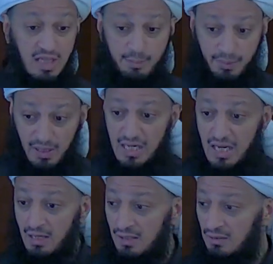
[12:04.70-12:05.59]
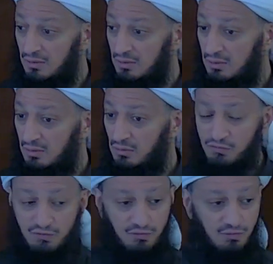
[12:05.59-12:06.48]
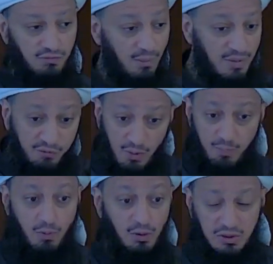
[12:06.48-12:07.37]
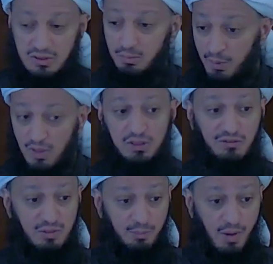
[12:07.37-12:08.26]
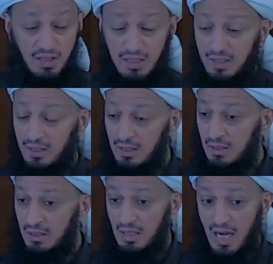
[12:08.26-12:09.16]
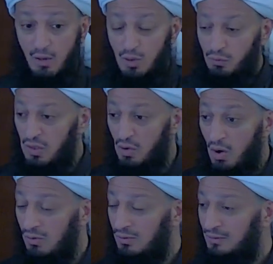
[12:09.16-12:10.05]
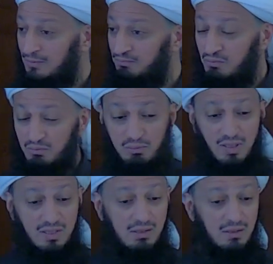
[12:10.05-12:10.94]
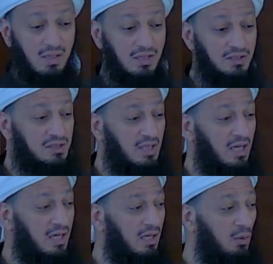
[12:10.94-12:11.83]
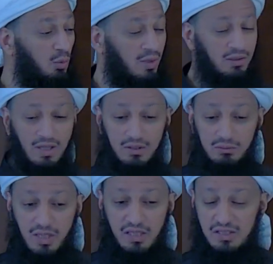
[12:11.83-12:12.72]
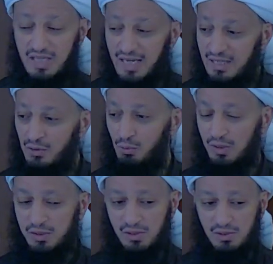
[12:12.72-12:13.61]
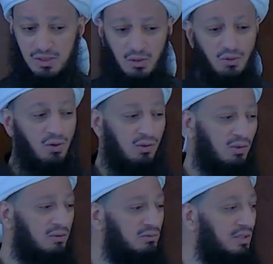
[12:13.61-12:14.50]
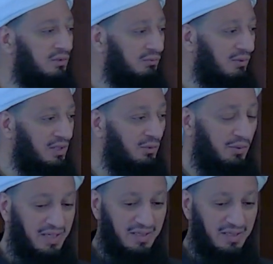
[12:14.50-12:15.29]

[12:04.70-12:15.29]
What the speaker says: bleeding from different portions, parts of the body. How could we go? But not a single one that raised any question. They all got ready right away.